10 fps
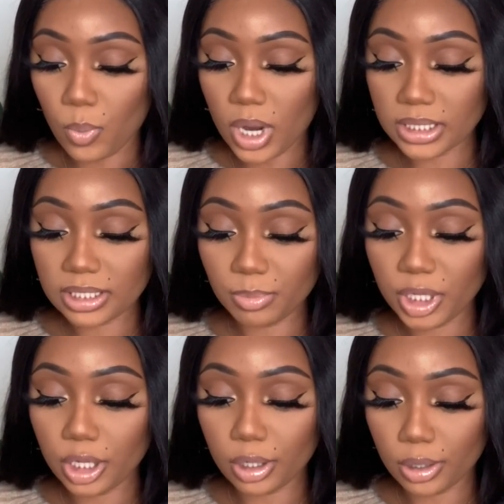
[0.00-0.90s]
want to
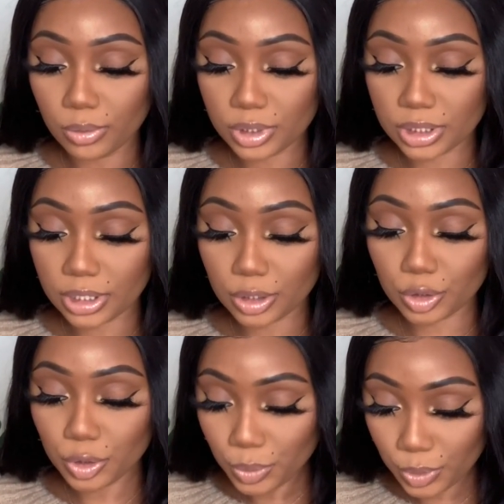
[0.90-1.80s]
be close
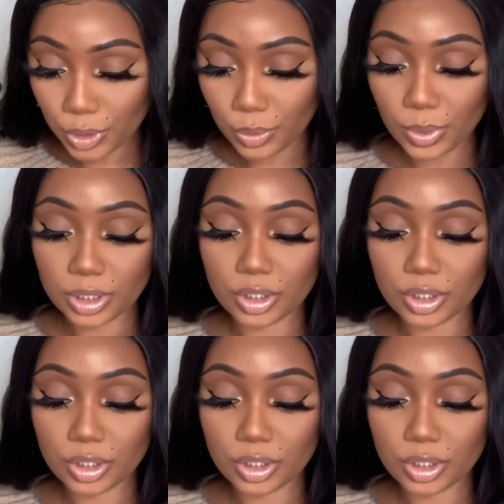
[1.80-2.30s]
to you